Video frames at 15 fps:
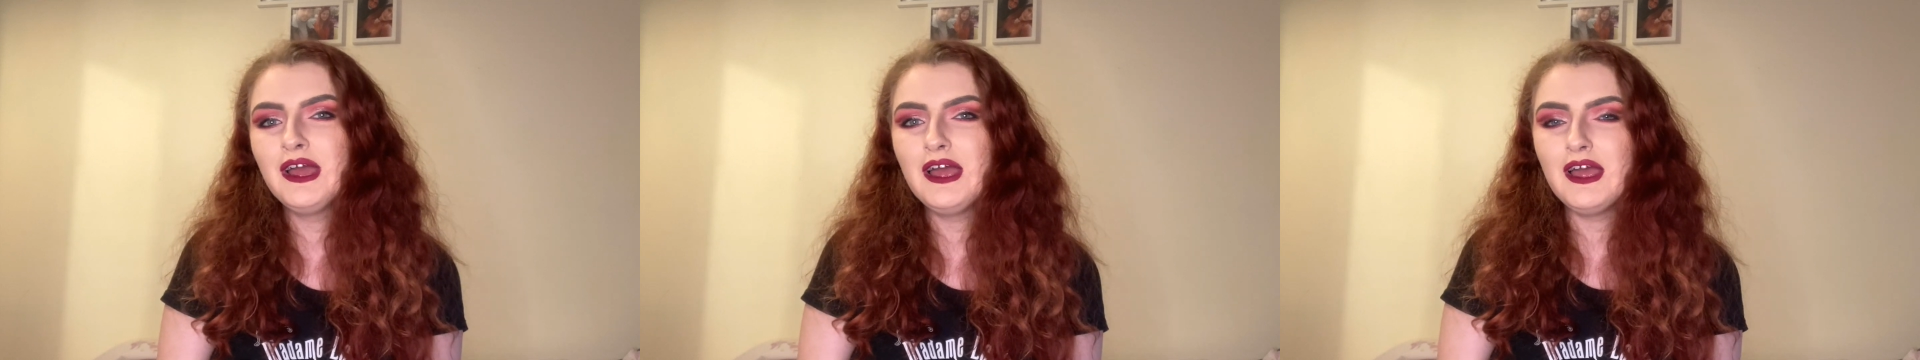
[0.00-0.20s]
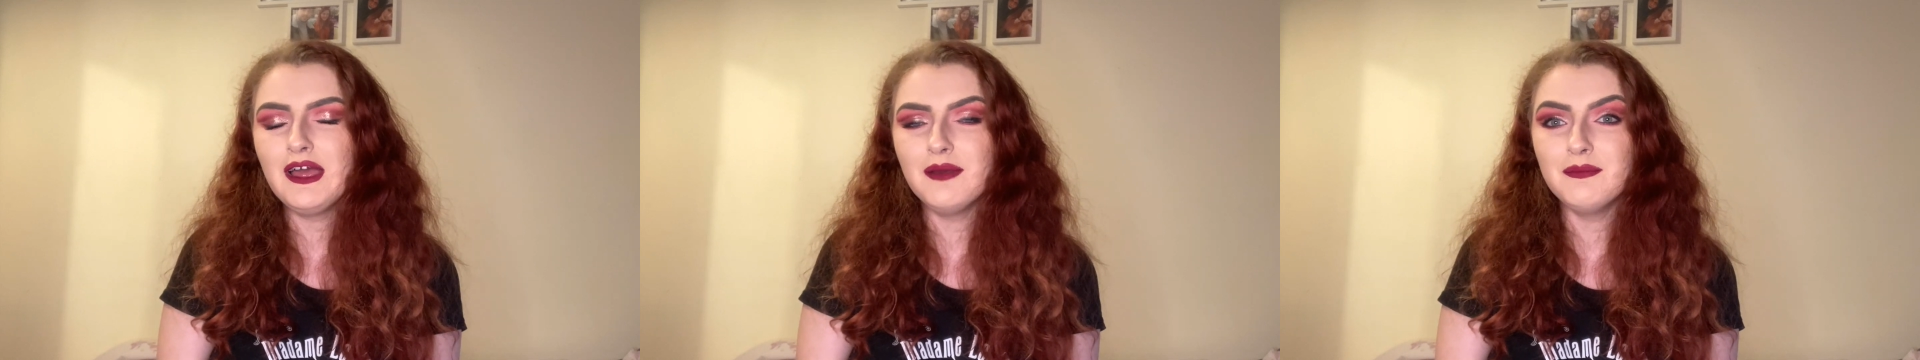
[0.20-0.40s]

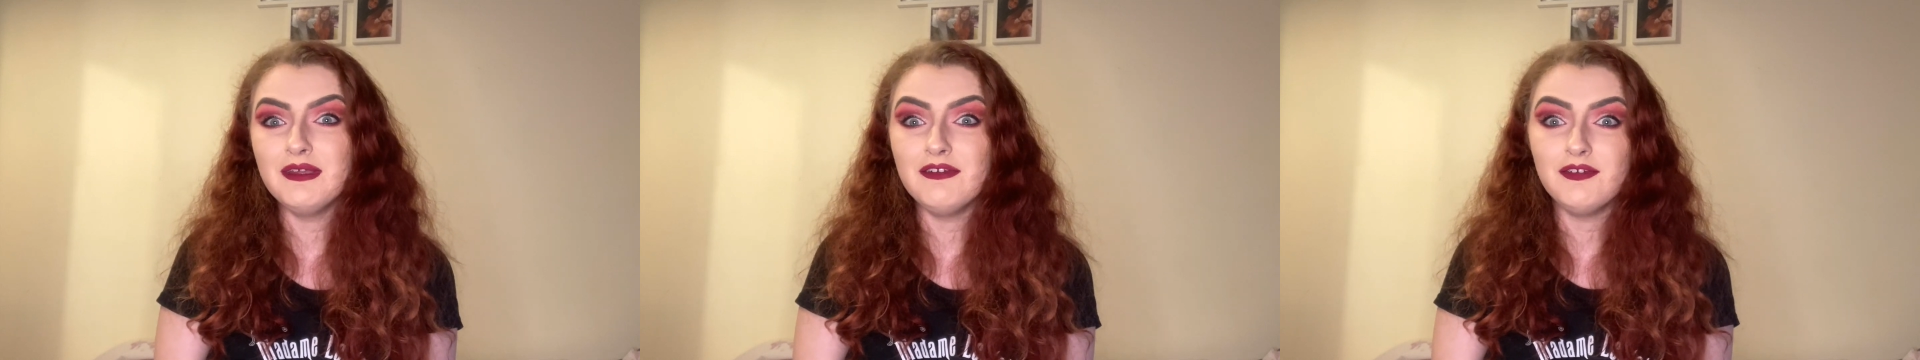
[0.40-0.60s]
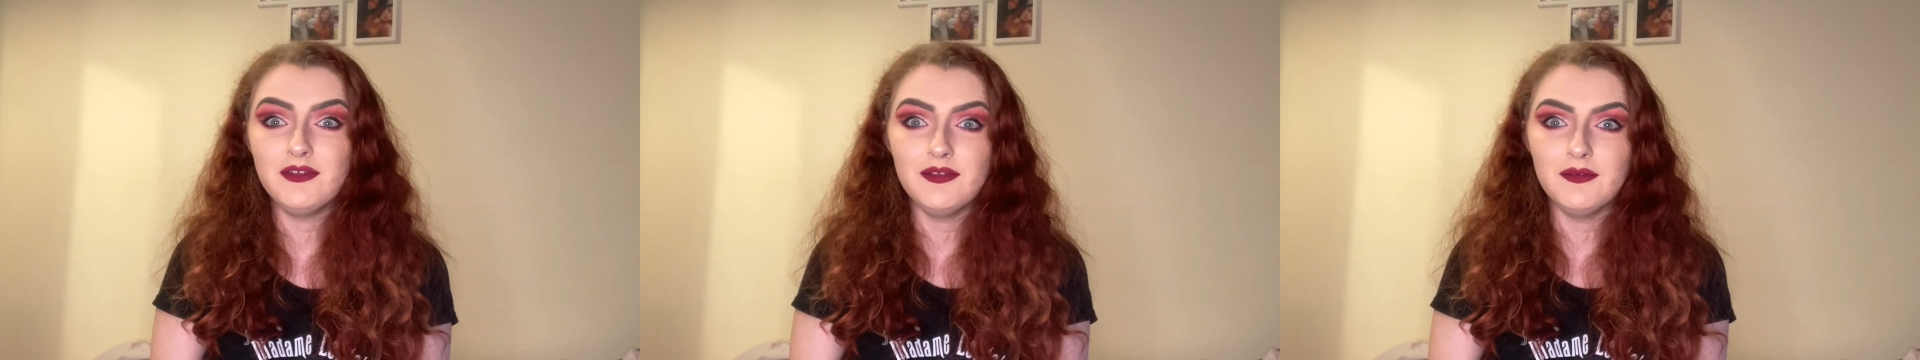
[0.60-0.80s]

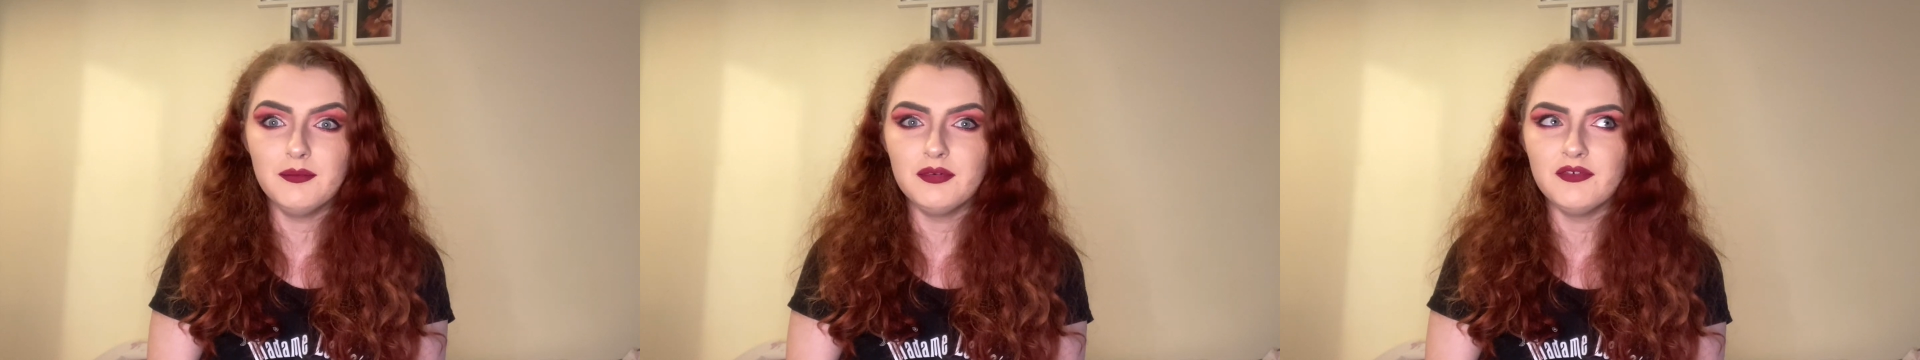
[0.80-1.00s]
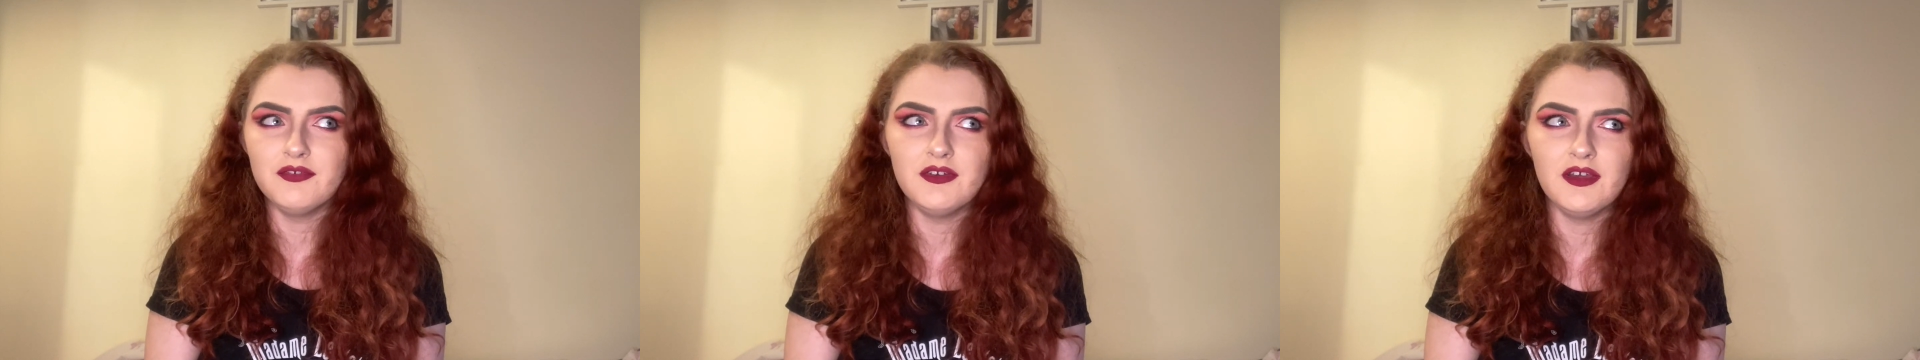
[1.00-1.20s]
if you
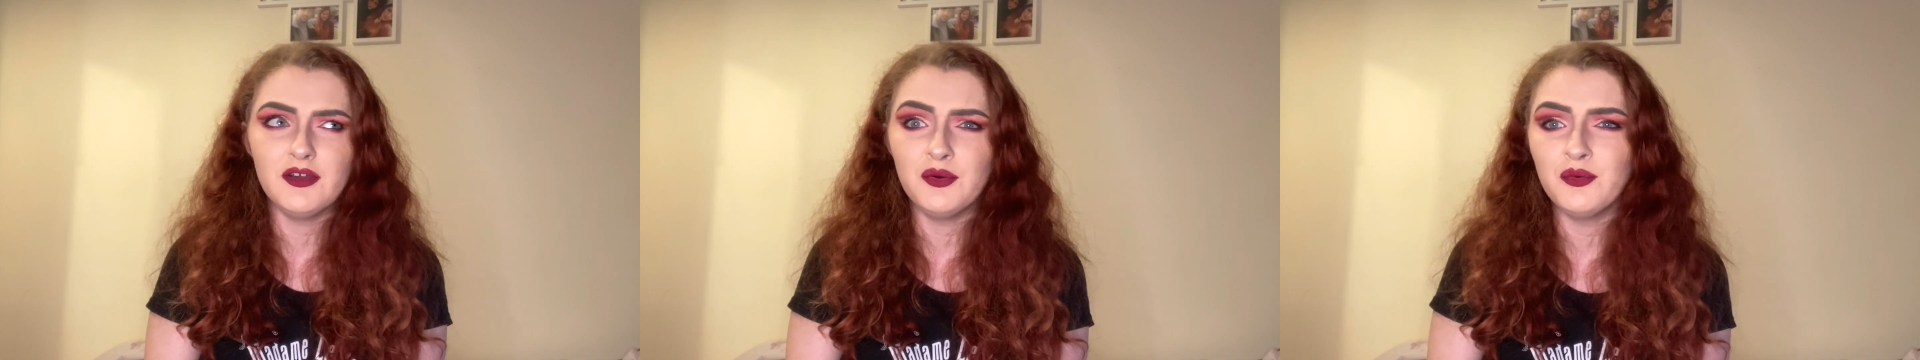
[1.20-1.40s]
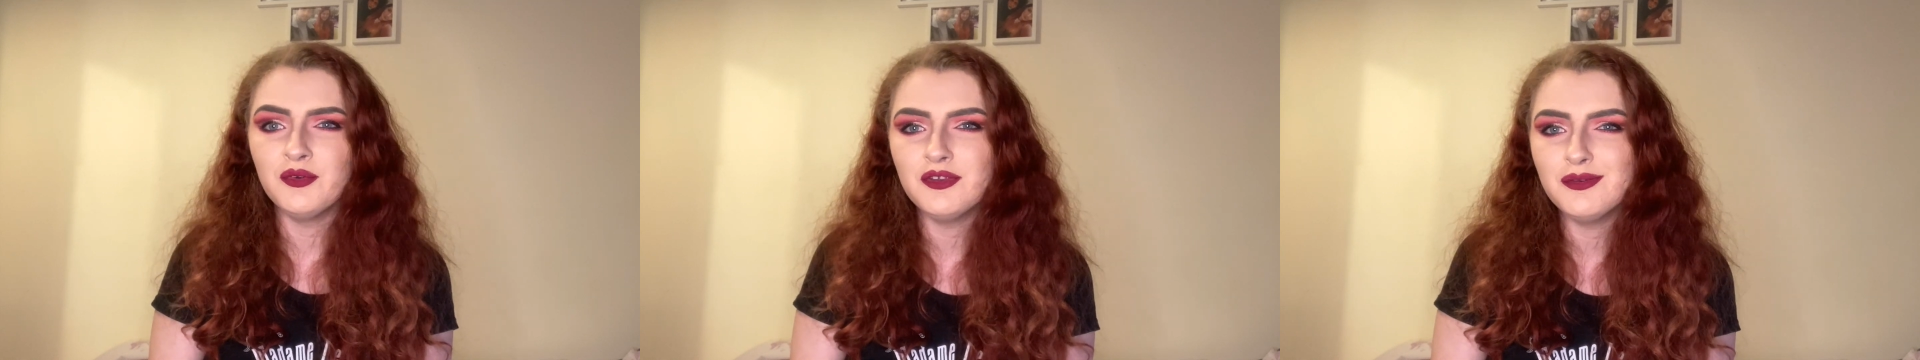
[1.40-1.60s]
prefer
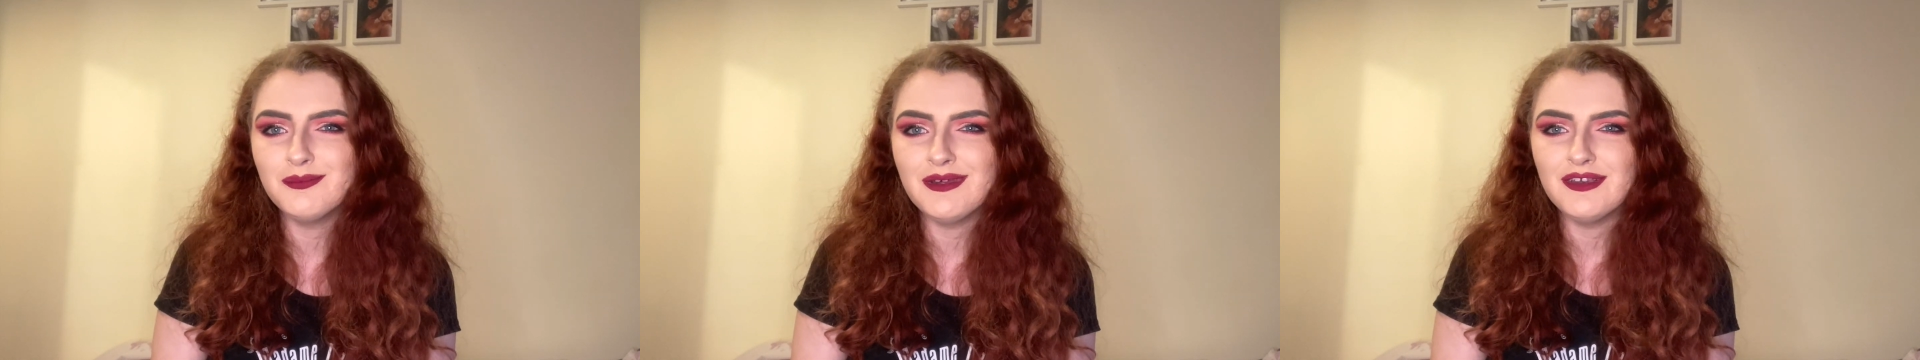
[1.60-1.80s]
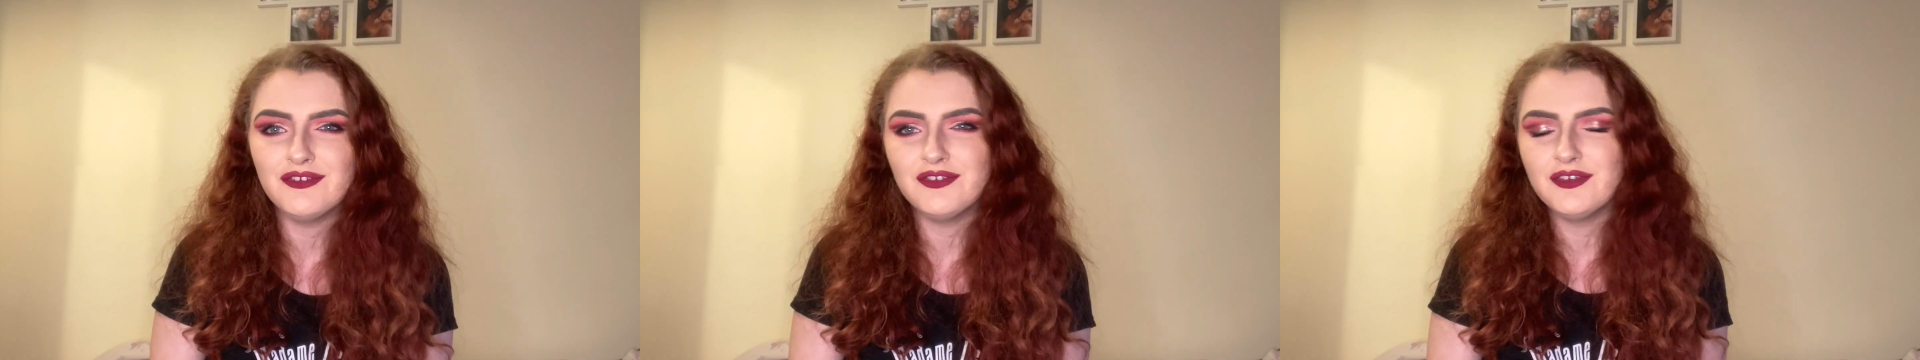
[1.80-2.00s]
Haunted
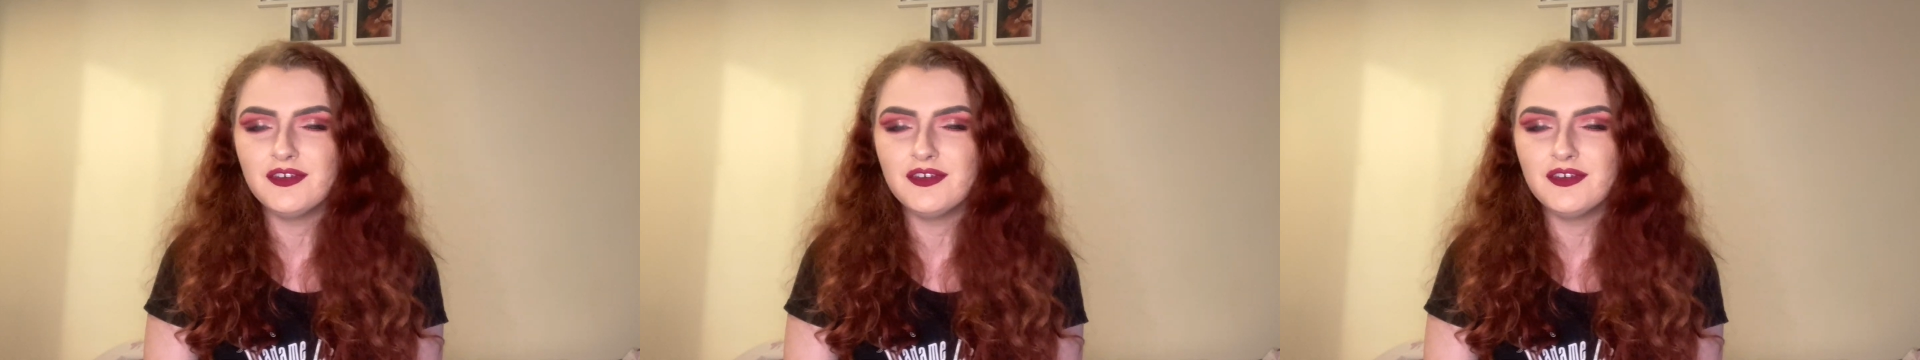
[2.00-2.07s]
Mansion